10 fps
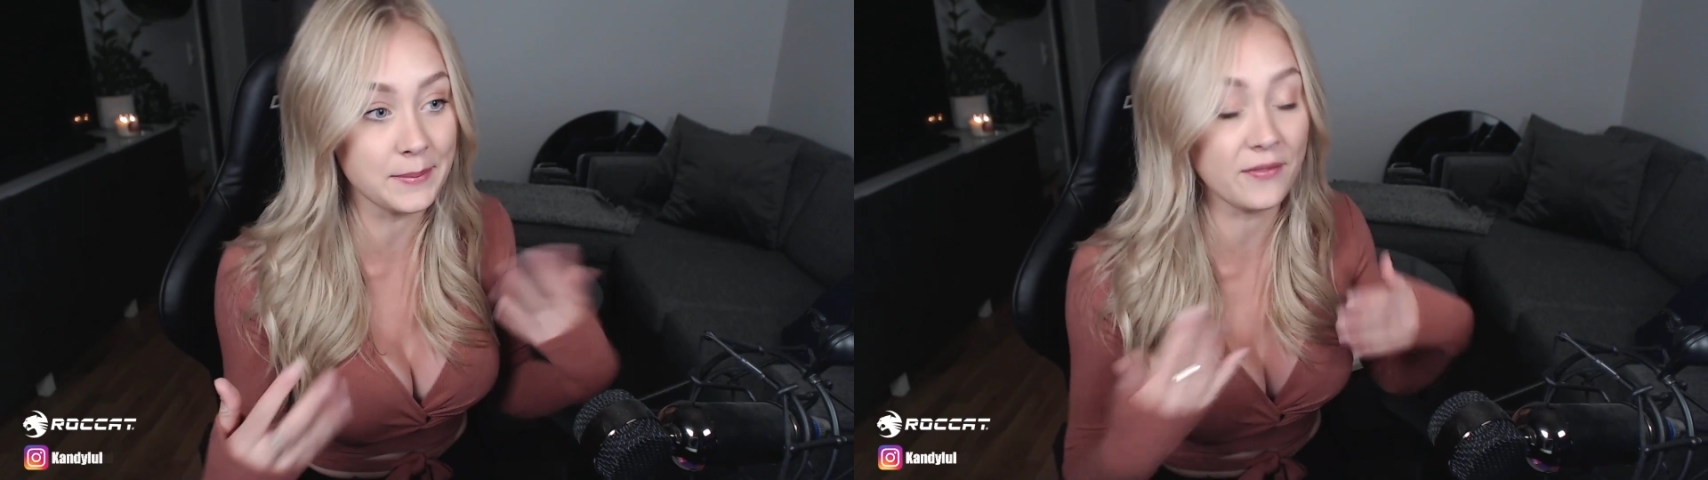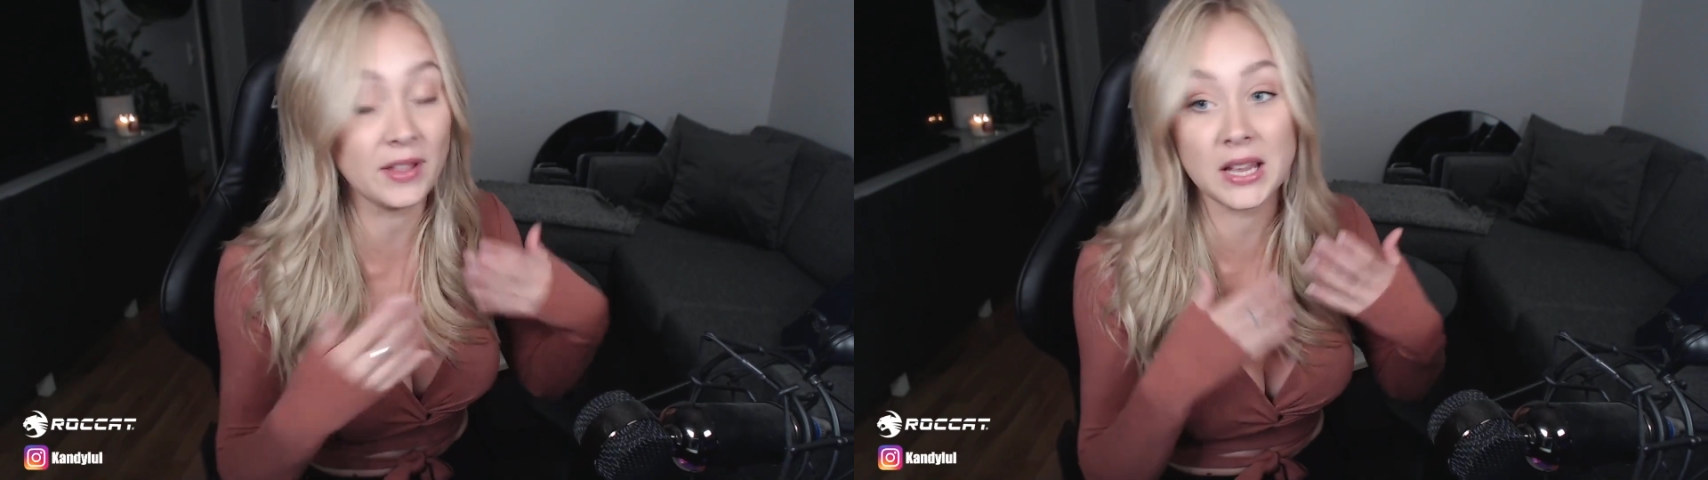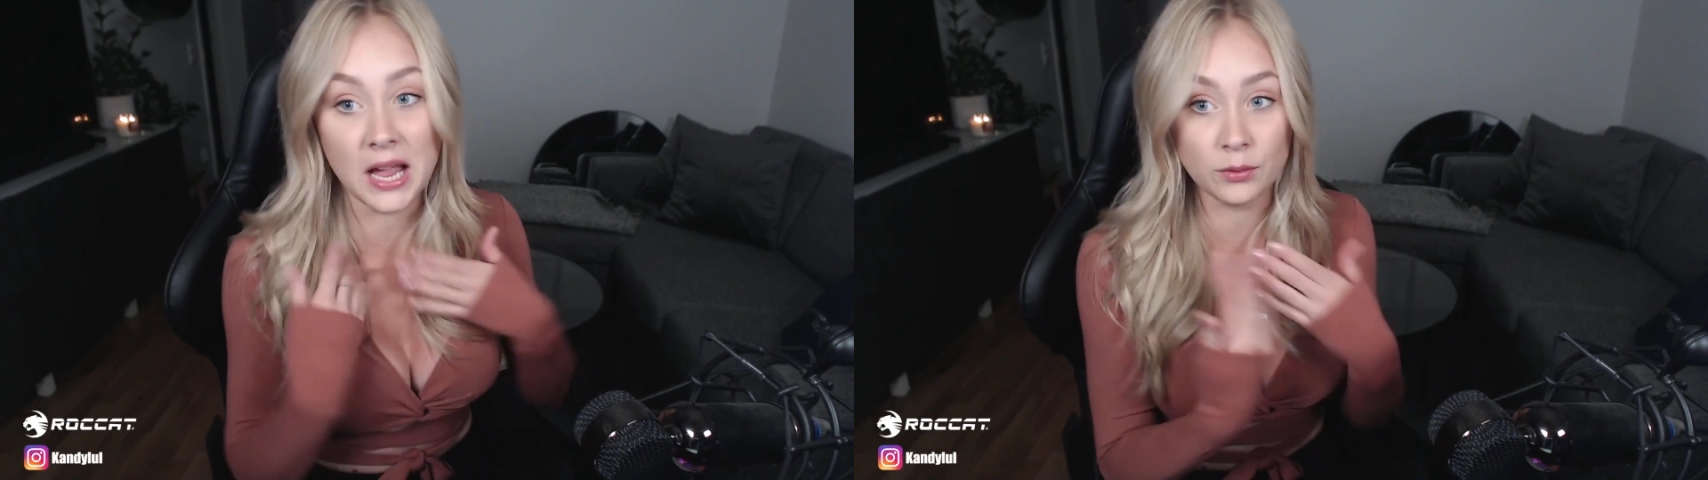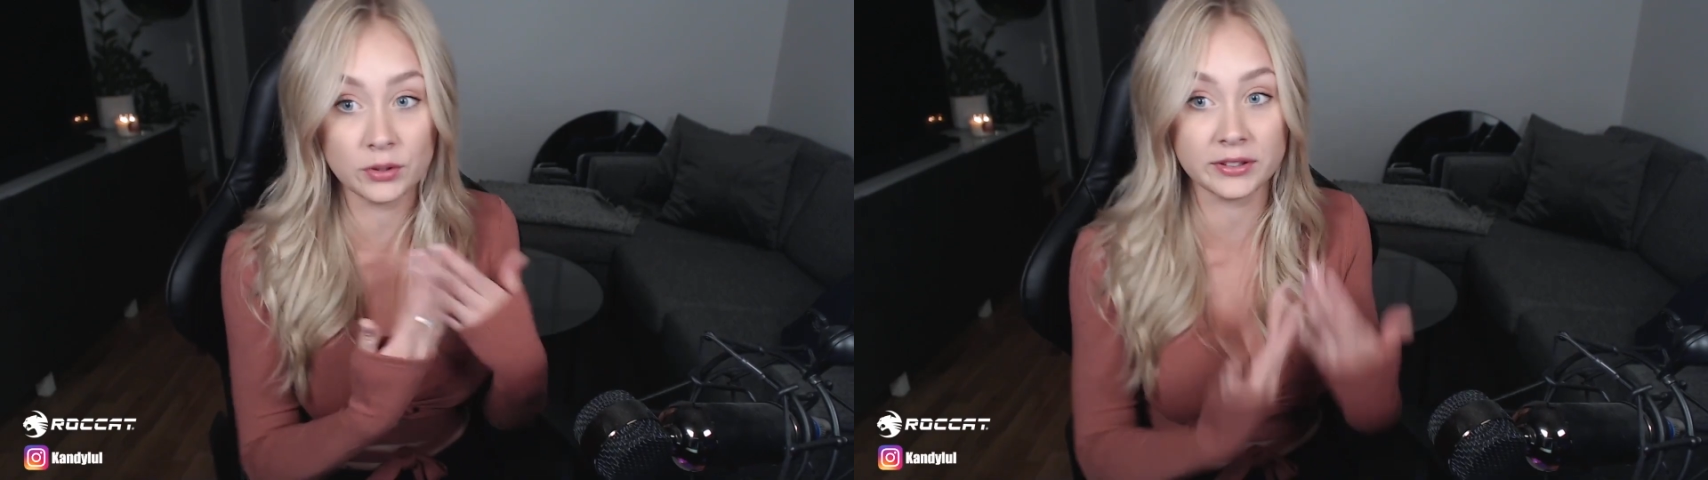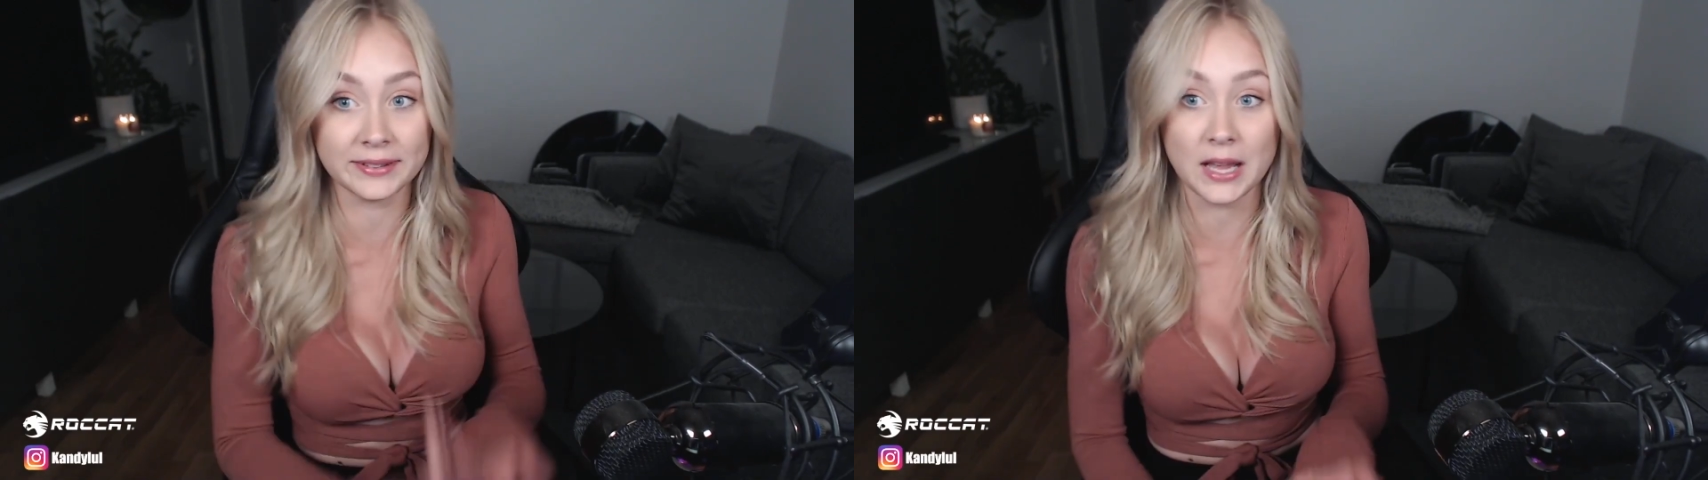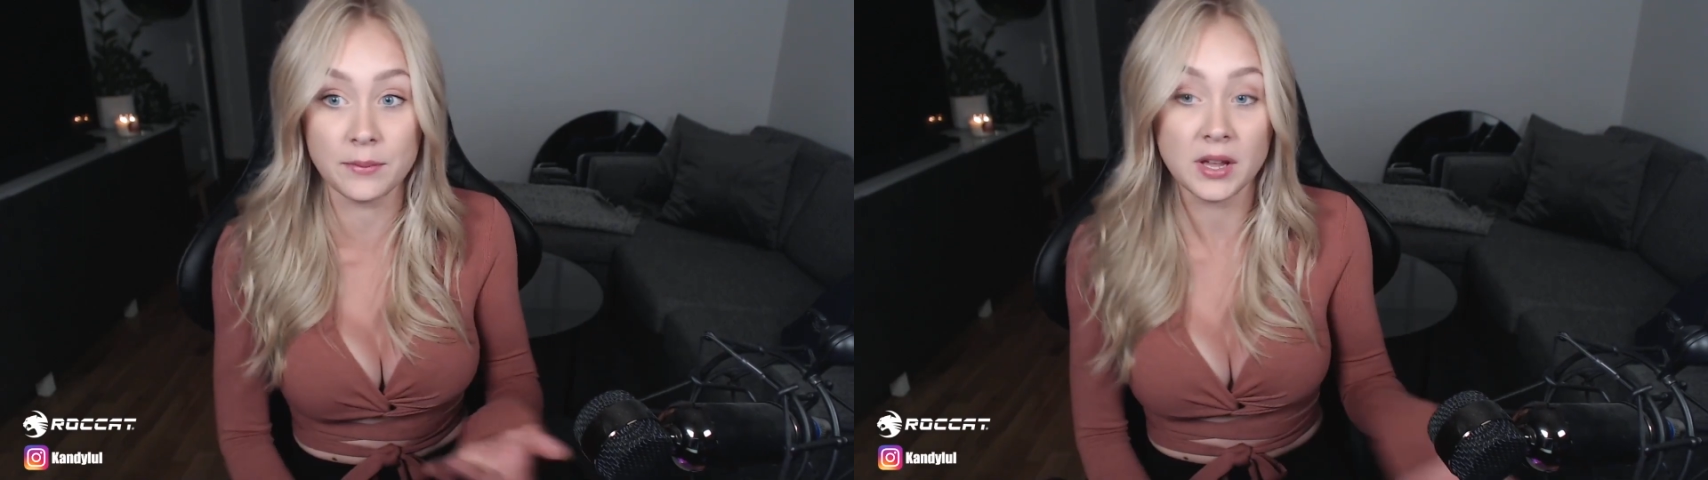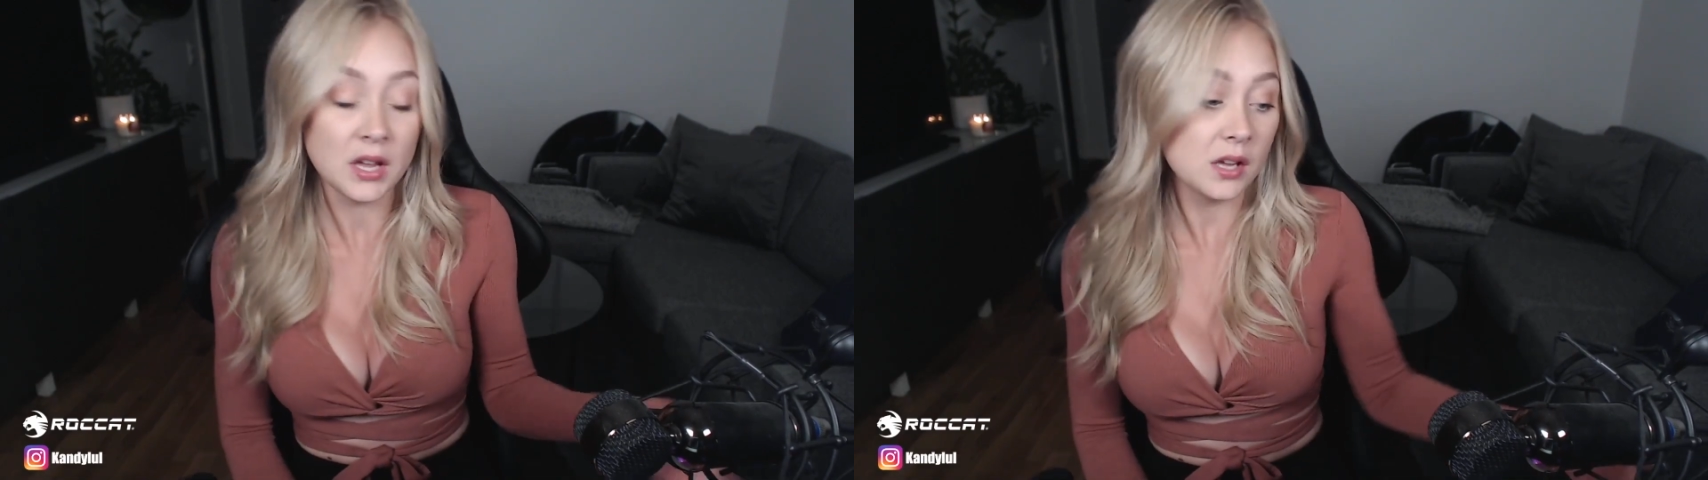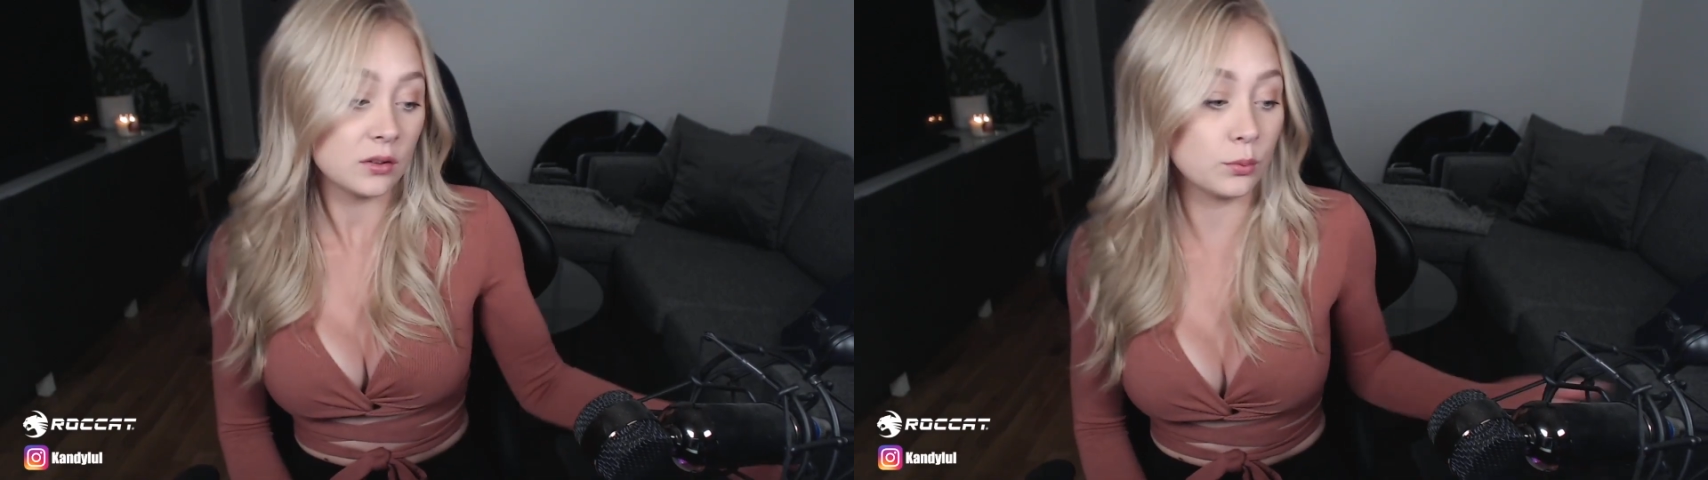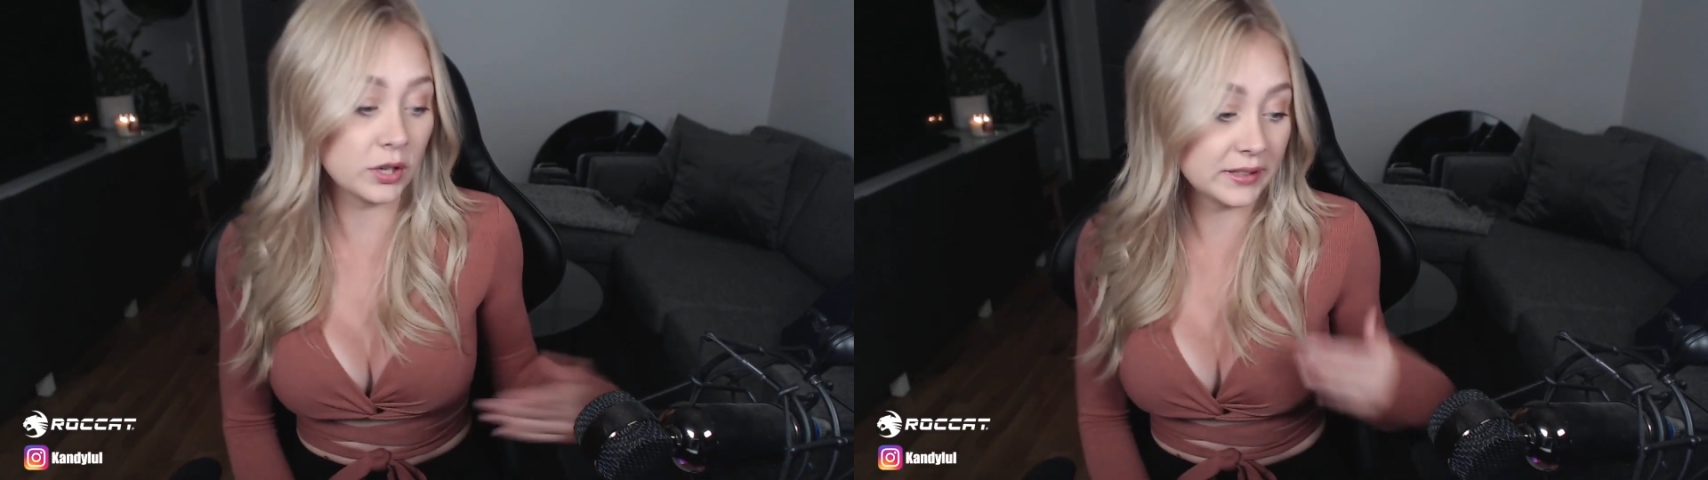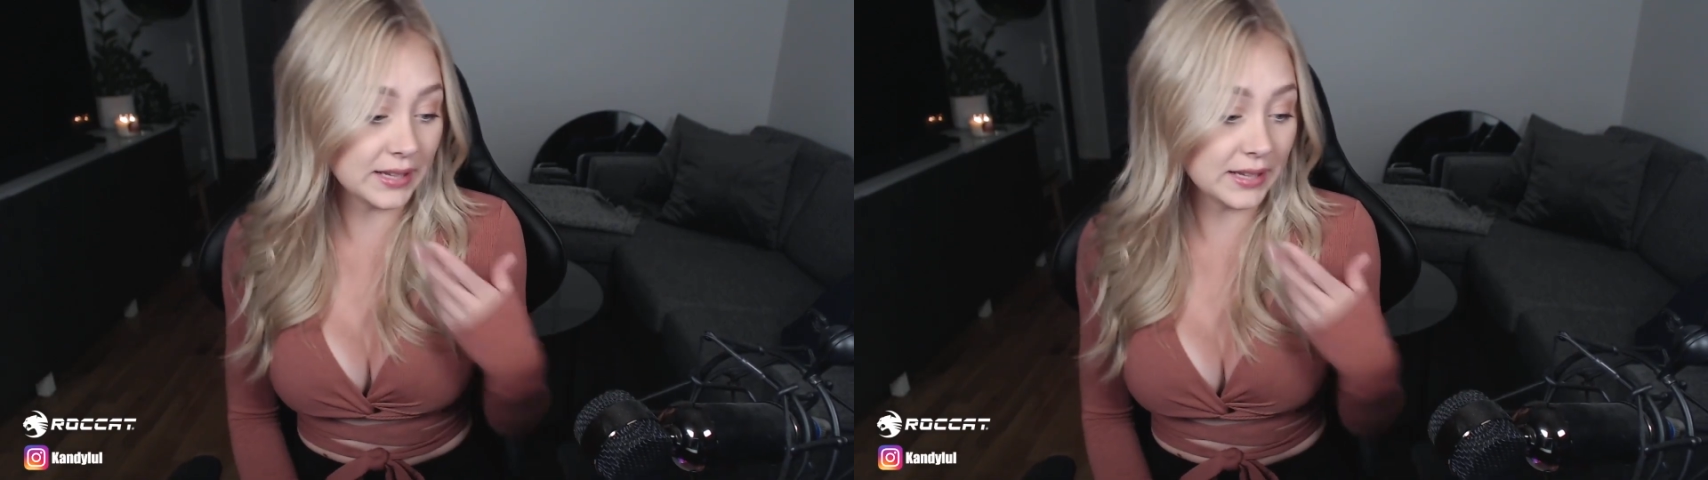I feel like I was the same towards